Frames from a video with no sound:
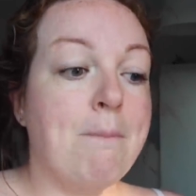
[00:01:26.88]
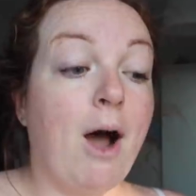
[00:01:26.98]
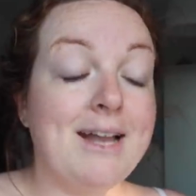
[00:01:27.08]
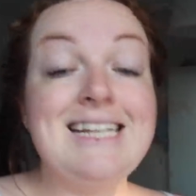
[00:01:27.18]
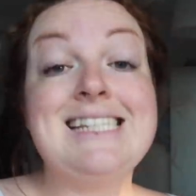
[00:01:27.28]

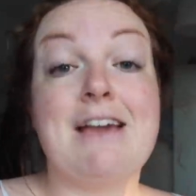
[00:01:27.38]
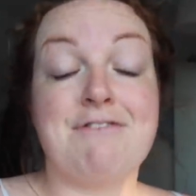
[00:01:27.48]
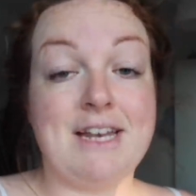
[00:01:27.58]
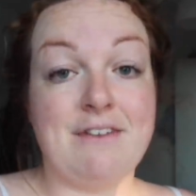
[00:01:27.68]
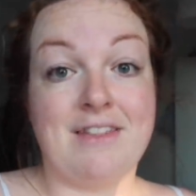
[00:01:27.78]
But I need to
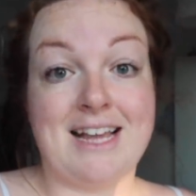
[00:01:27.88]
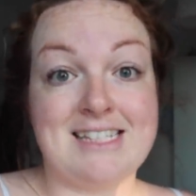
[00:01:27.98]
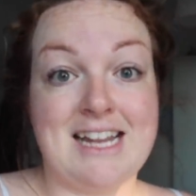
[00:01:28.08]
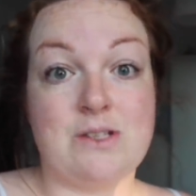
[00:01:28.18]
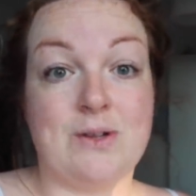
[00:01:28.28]
get ready for
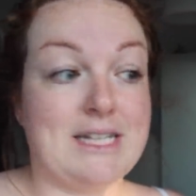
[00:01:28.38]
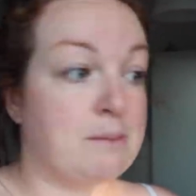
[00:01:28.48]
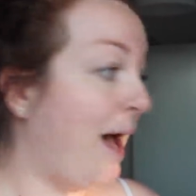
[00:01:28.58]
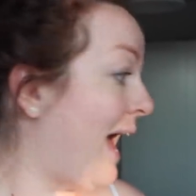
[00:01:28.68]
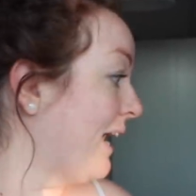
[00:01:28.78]
that today, so I need
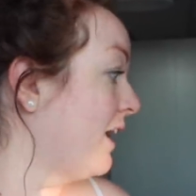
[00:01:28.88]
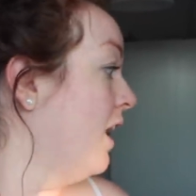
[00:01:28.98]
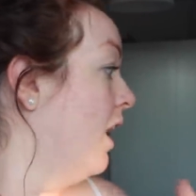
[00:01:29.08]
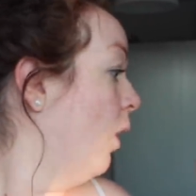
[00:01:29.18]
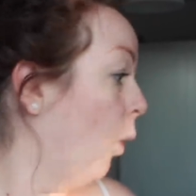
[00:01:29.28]
to pack,
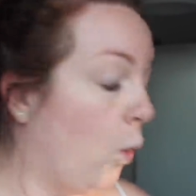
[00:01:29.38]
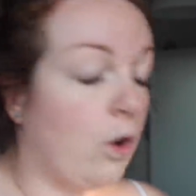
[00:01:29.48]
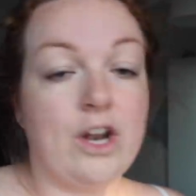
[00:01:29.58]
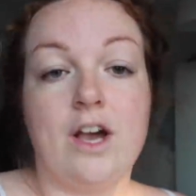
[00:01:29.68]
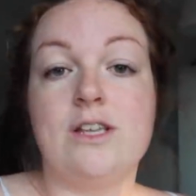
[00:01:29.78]

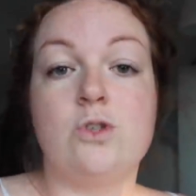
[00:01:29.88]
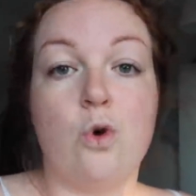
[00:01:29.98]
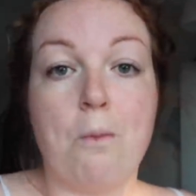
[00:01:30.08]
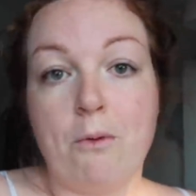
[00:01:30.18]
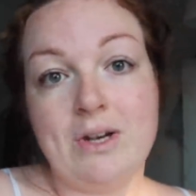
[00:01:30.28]
organise,
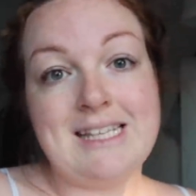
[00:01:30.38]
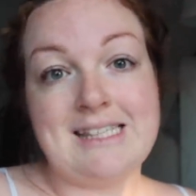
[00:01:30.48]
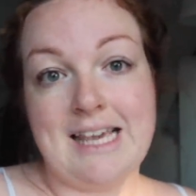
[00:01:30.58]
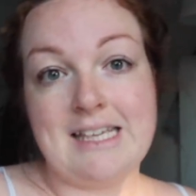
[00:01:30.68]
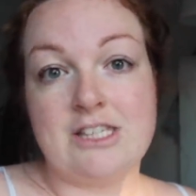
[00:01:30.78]
sort Bonnie's
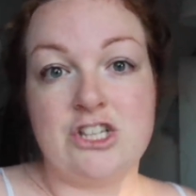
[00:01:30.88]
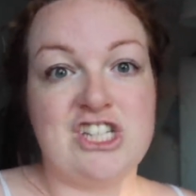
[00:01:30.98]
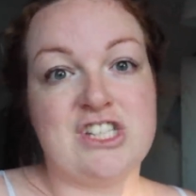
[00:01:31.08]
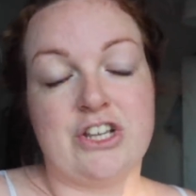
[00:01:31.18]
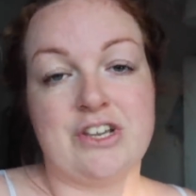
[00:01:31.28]
things because
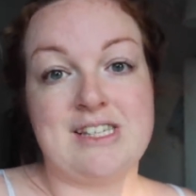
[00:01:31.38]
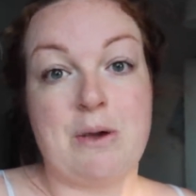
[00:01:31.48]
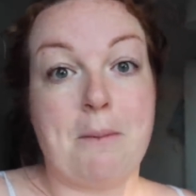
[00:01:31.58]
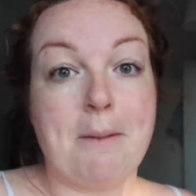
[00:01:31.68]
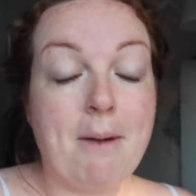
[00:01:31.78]
she's going to go
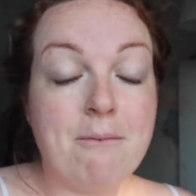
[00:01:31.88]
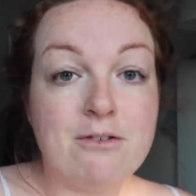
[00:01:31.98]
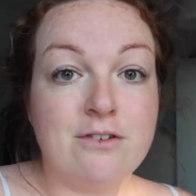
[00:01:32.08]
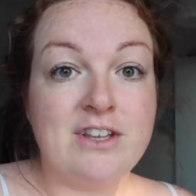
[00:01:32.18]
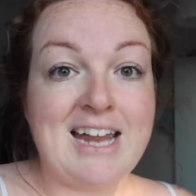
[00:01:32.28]
stay with my mum
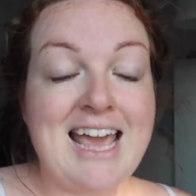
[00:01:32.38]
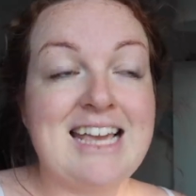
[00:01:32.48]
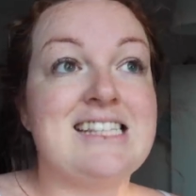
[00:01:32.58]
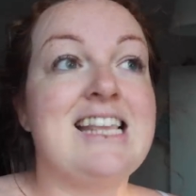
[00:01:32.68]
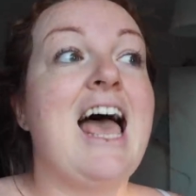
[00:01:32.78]
for a few
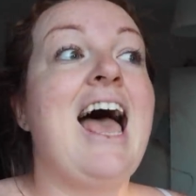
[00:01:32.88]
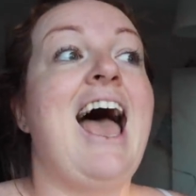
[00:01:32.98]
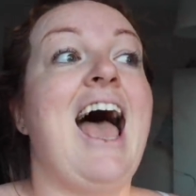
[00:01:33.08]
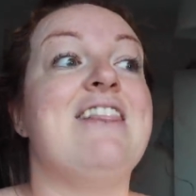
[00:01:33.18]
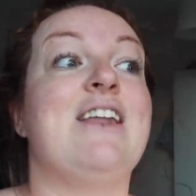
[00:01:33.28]
days.
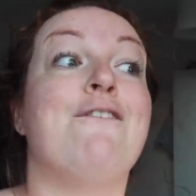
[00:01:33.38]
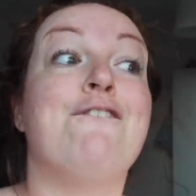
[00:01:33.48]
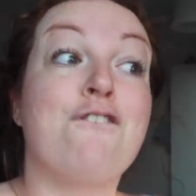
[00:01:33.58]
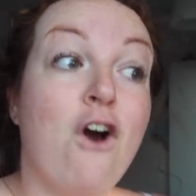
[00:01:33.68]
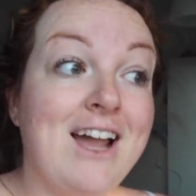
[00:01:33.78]
And then on
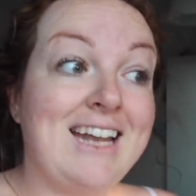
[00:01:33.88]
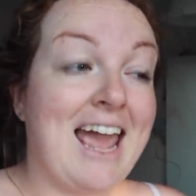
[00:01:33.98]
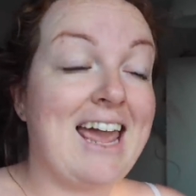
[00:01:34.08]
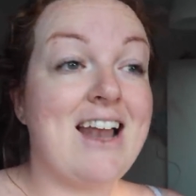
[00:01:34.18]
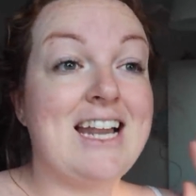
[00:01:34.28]

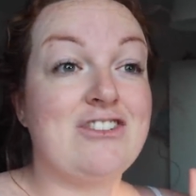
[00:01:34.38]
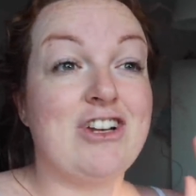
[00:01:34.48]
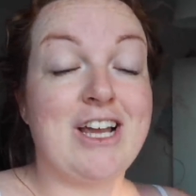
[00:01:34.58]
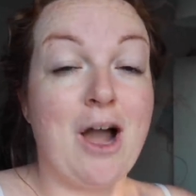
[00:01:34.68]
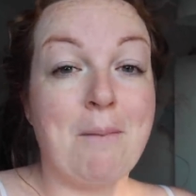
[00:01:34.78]
Friday, I
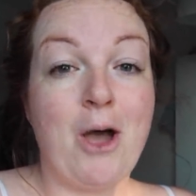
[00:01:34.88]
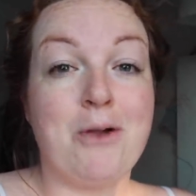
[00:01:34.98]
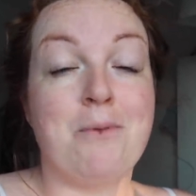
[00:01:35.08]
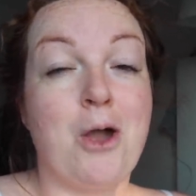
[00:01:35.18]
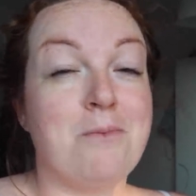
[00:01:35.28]
literally come
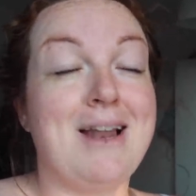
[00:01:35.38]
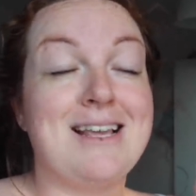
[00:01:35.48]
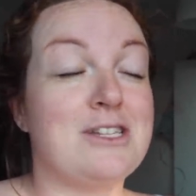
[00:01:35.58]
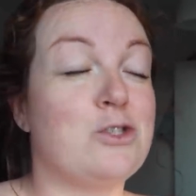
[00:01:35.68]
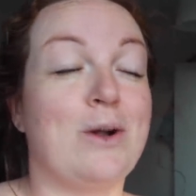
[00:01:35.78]
home, home
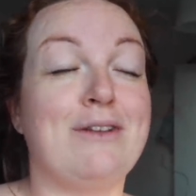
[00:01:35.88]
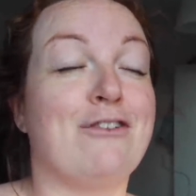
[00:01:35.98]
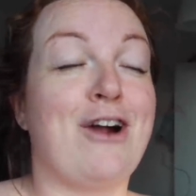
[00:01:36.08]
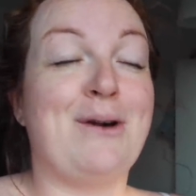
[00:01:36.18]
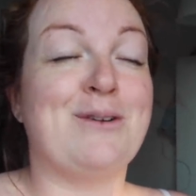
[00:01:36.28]
less than
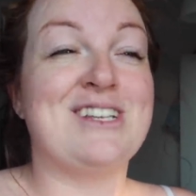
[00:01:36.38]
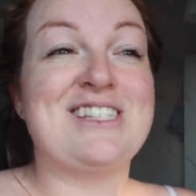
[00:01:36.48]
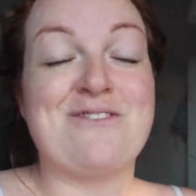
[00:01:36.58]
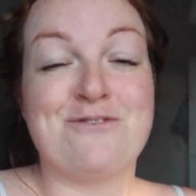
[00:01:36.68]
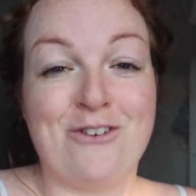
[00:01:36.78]
24
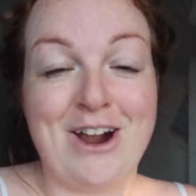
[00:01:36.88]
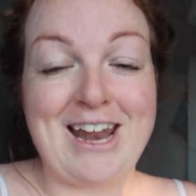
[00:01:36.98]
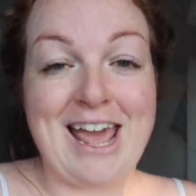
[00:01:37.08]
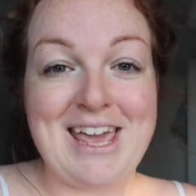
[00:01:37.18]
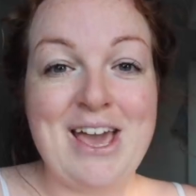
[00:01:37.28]
hours. On
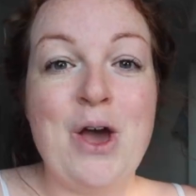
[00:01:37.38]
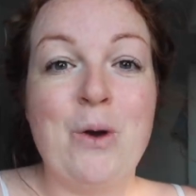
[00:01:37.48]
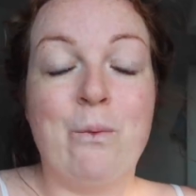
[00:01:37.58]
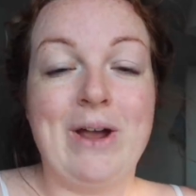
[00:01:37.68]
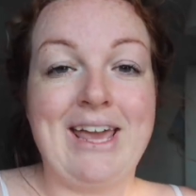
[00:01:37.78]
Friday,
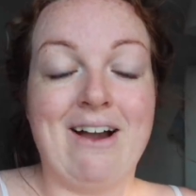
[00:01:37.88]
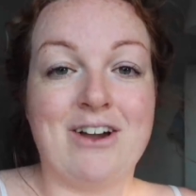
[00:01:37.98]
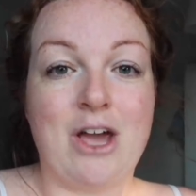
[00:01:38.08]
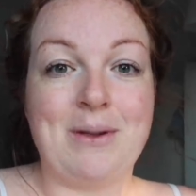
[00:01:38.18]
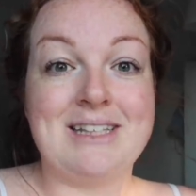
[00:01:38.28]
we
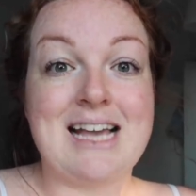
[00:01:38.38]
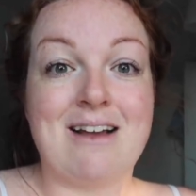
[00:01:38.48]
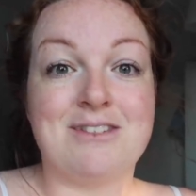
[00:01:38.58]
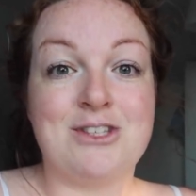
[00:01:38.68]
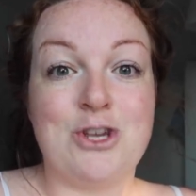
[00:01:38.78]
are going
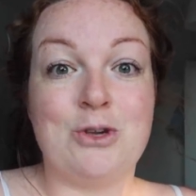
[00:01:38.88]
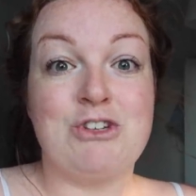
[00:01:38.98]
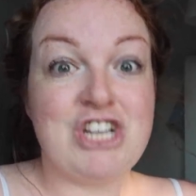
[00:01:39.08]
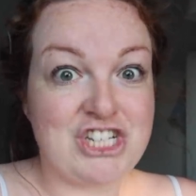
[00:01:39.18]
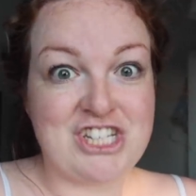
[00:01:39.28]
down
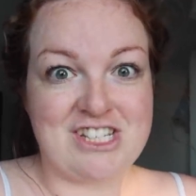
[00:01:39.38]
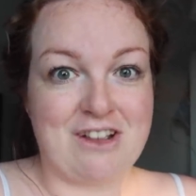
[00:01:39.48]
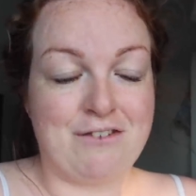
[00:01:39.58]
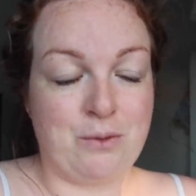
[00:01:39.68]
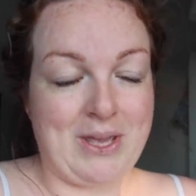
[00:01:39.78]
to
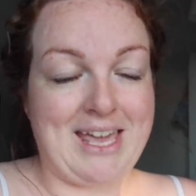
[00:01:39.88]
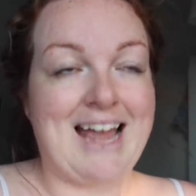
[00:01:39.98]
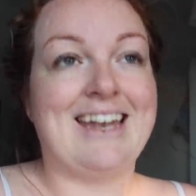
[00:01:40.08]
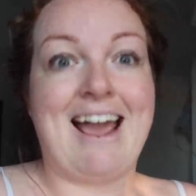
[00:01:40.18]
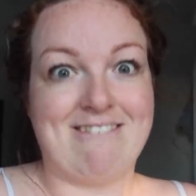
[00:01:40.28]
Chichester for the
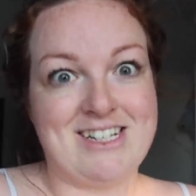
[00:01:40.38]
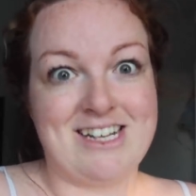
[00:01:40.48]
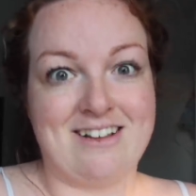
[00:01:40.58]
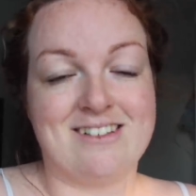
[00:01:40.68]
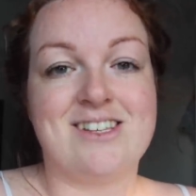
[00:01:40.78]
weekend, Arundel.